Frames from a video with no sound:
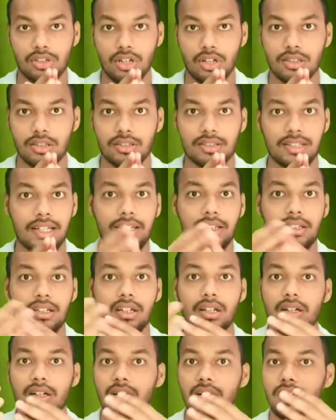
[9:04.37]
colors, like
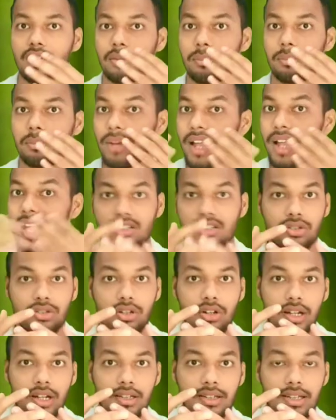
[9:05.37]
black
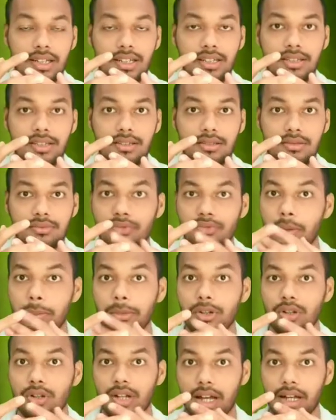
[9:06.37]
soil, that is
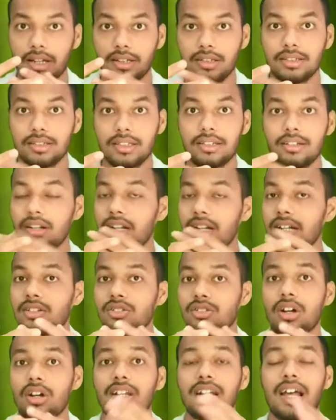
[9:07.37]
vermiculite, then red
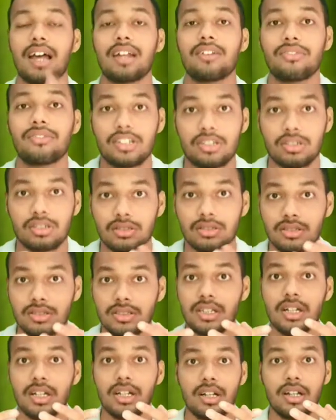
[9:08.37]
soil, alphaceous,